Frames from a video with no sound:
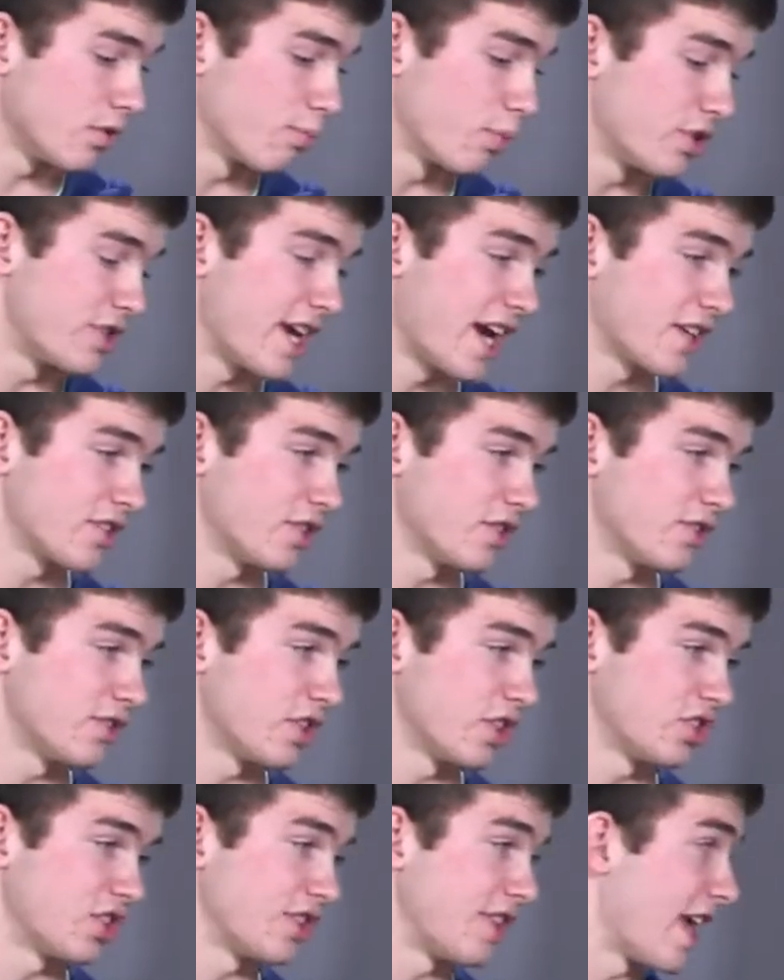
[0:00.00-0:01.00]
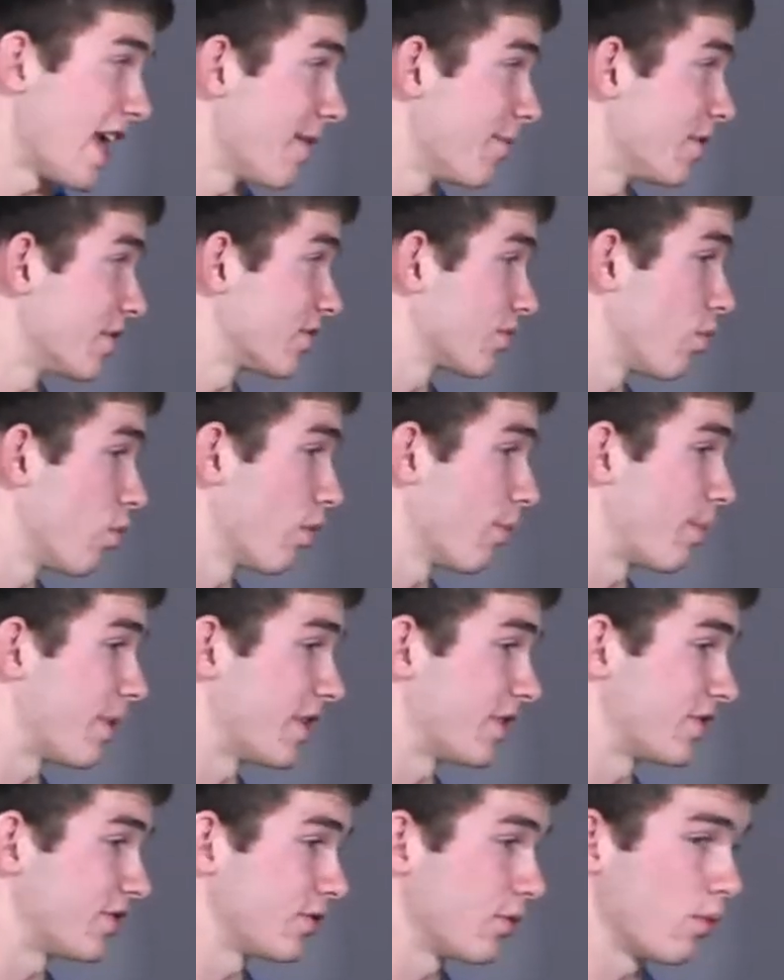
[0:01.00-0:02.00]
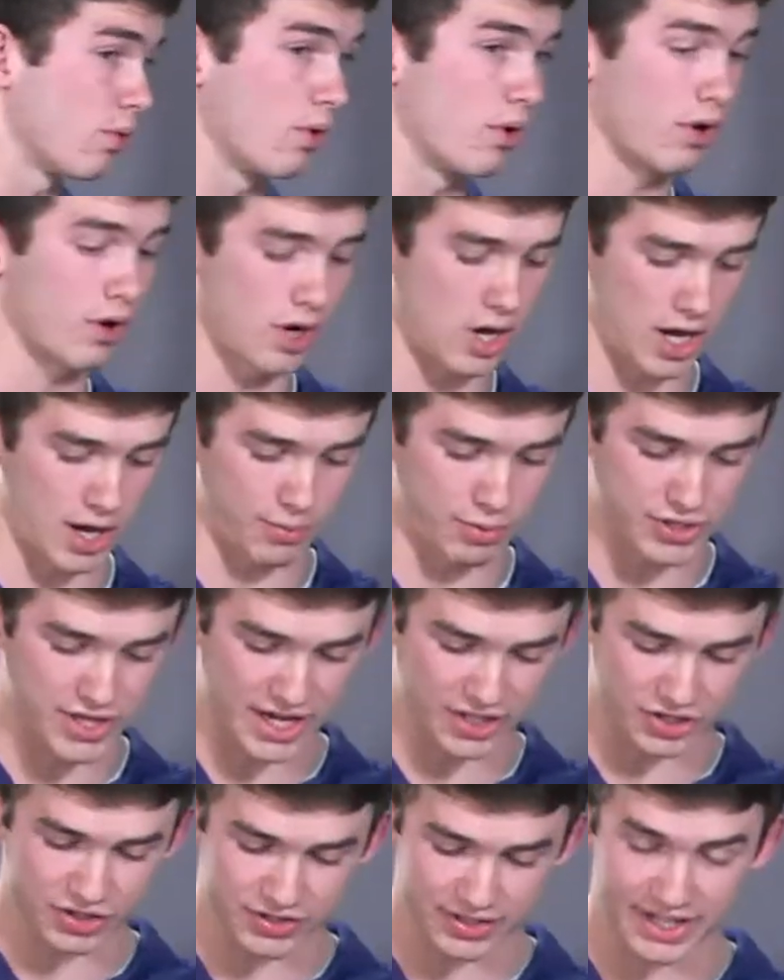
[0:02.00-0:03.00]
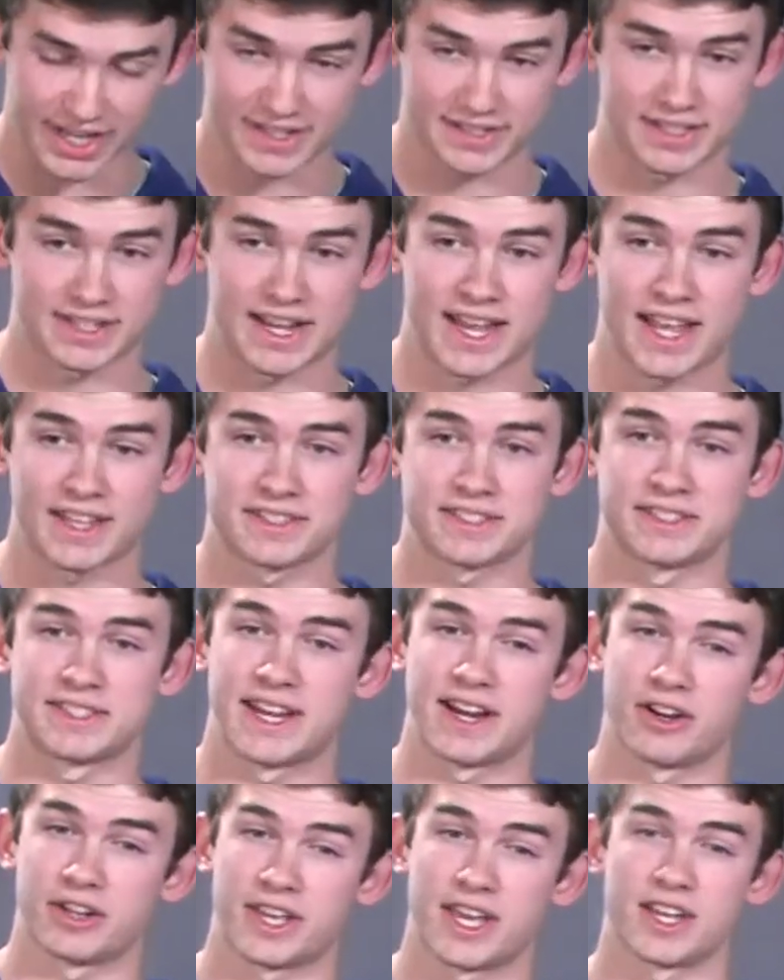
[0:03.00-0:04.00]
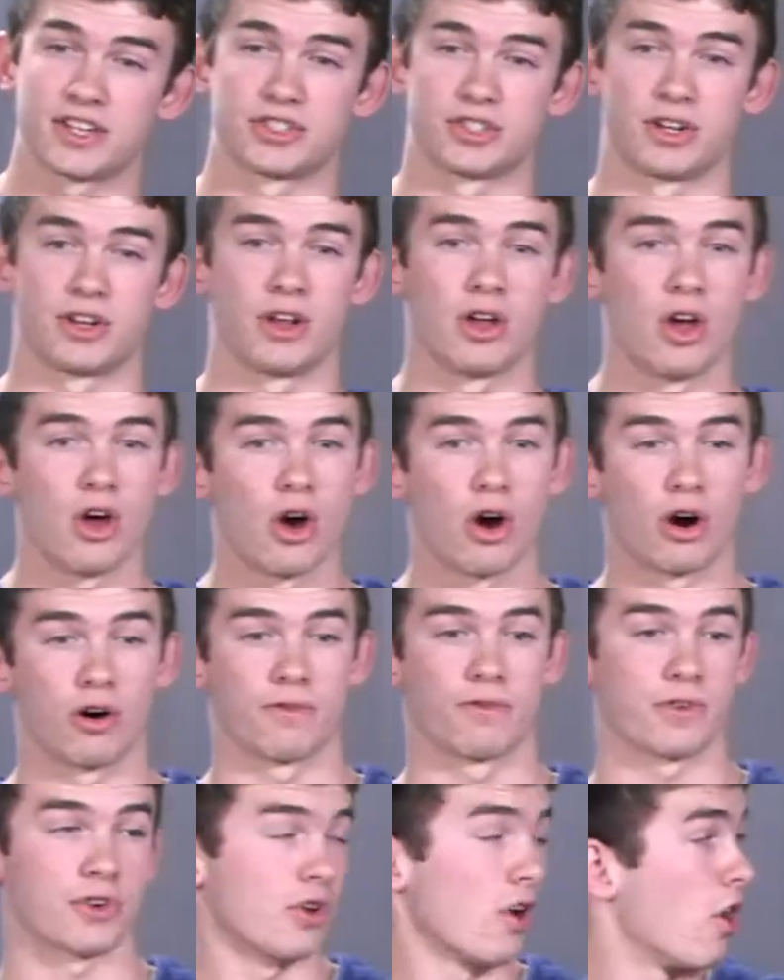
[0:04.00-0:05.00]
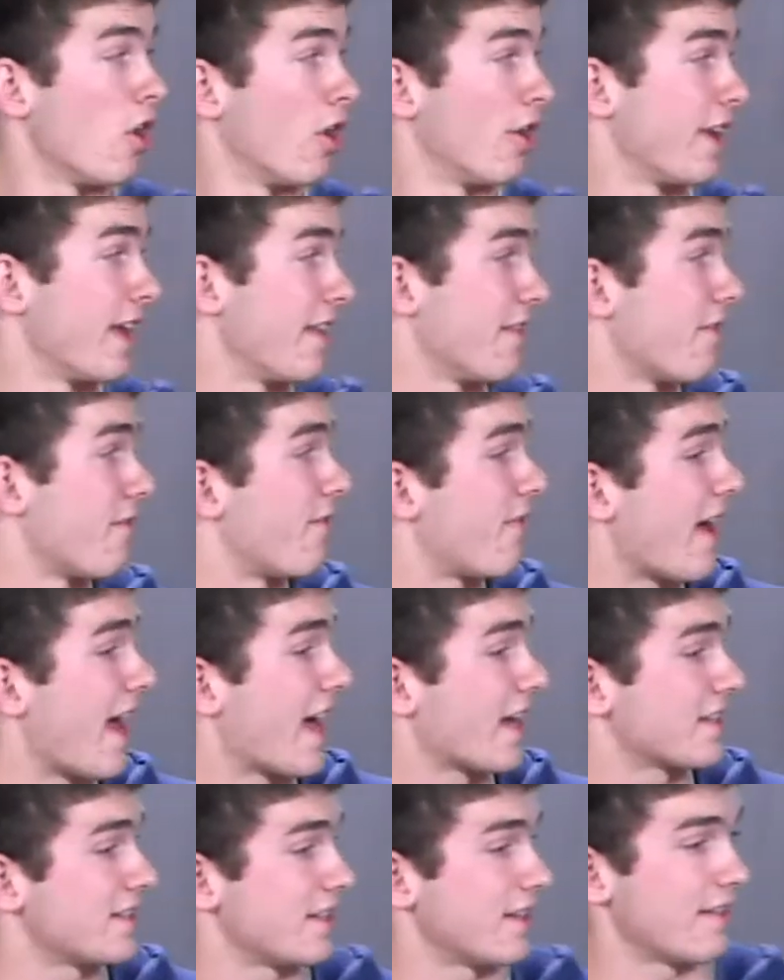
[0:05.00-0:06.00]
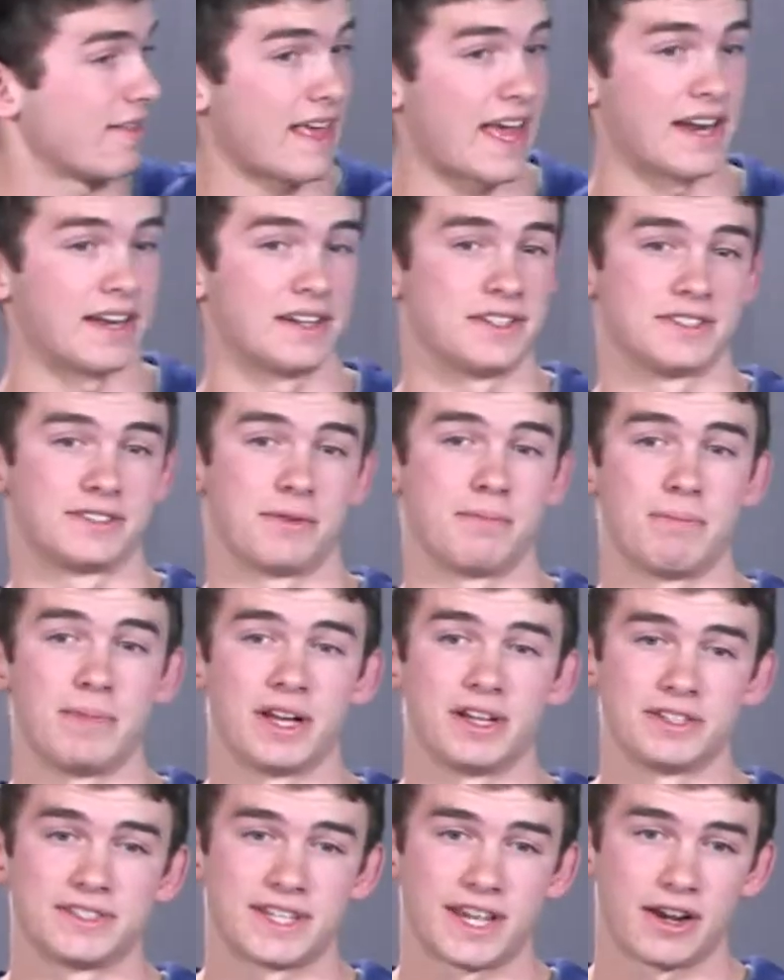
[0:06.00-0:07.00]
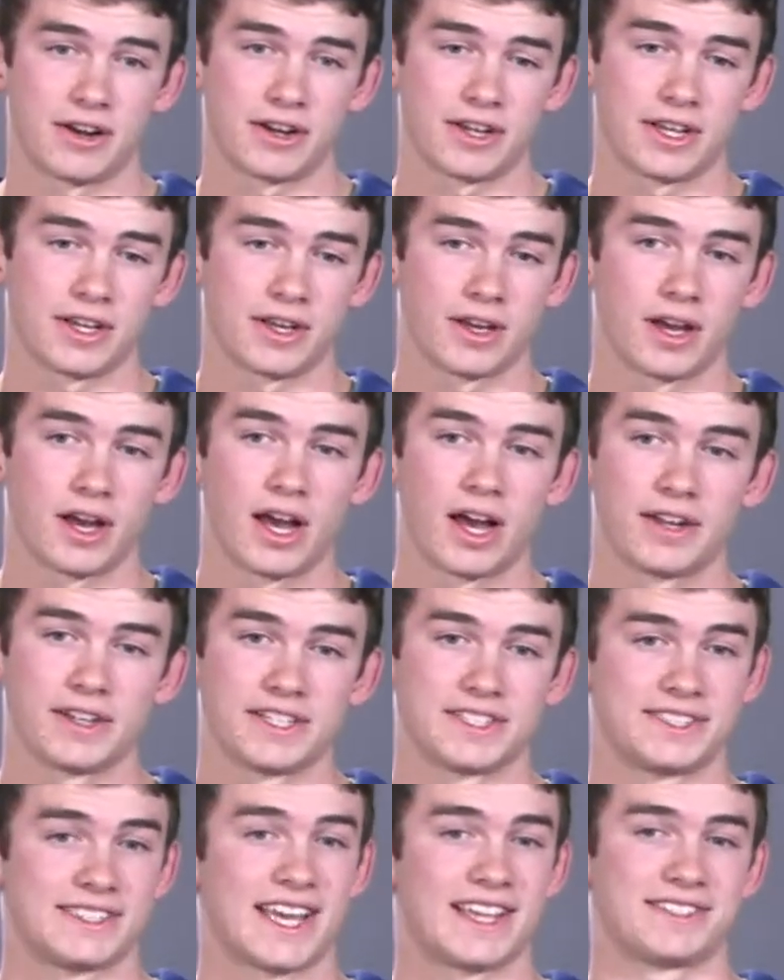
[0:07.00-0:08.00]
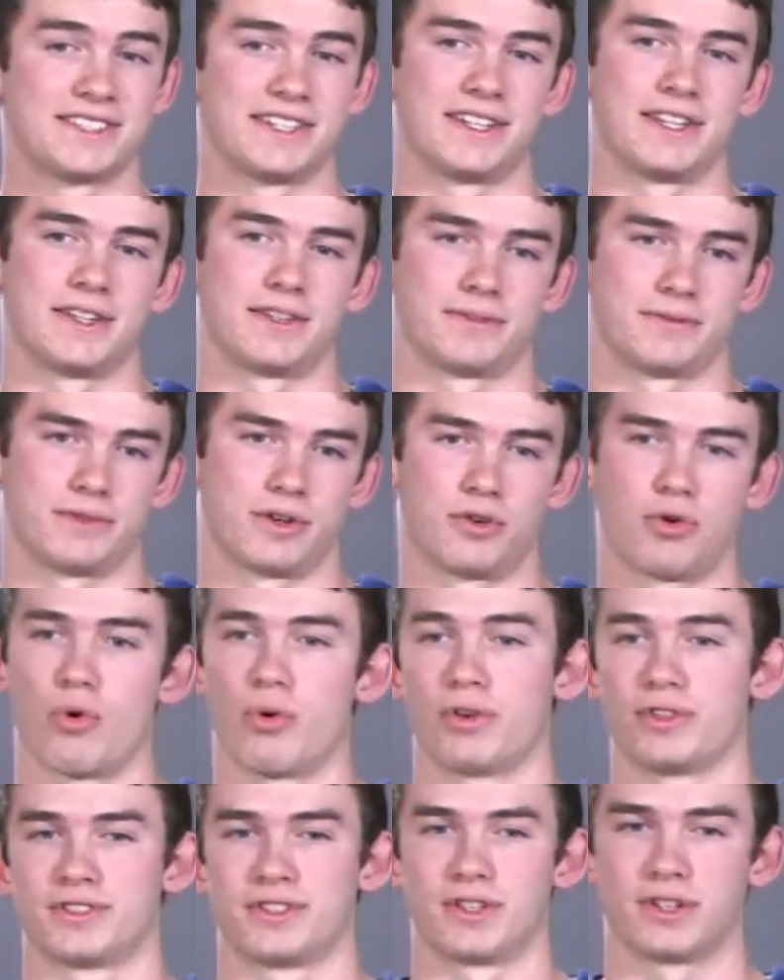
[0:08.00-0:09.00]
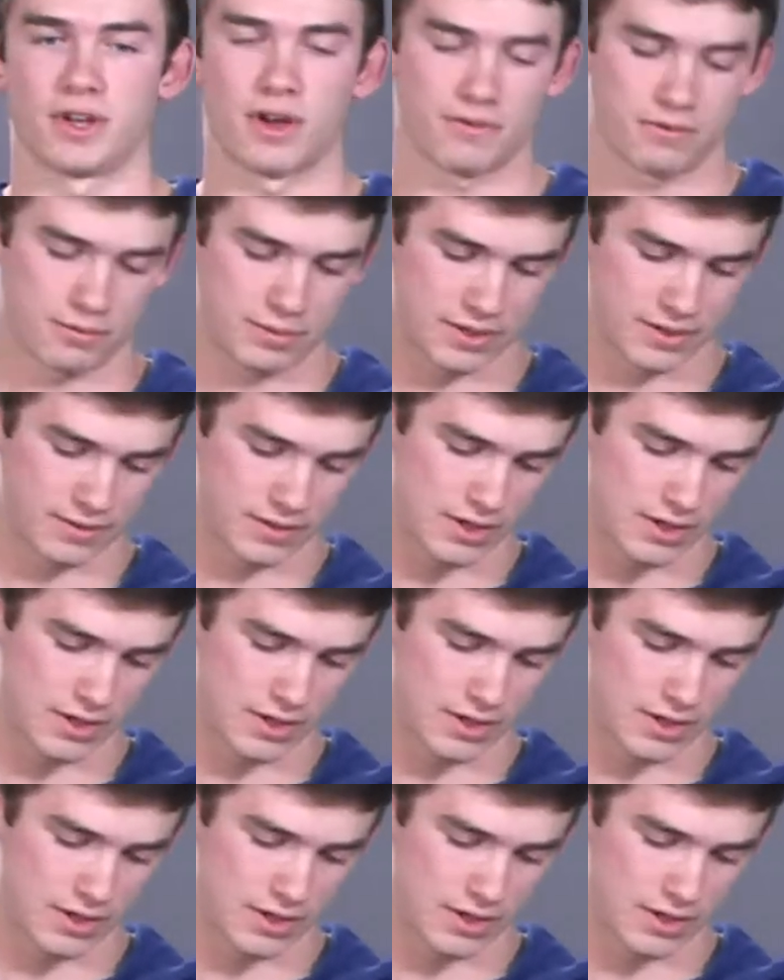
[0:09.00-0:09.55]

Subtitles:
Protections such as habeas corpus or protections against enhanced interrogation are foregone in the fact that it is a military necessity, according to the government.